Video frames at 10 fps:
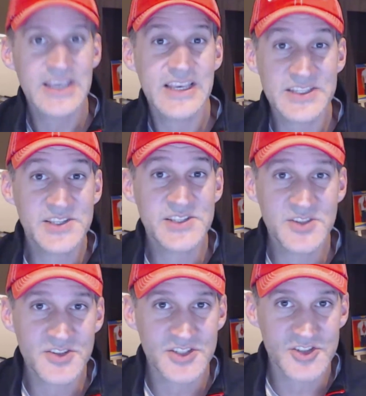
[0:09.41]
It's
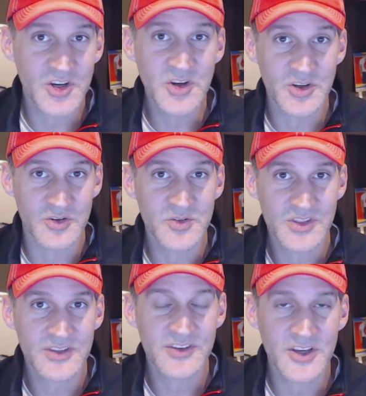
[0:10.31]
easier to show you
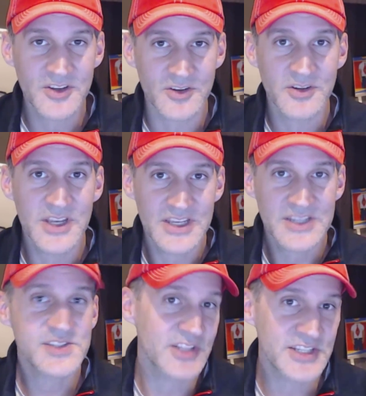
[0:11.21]
than tell you,
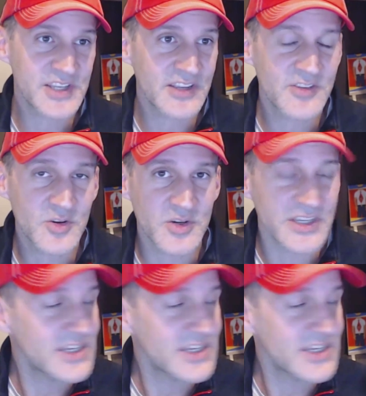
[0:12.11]
so let's get to it.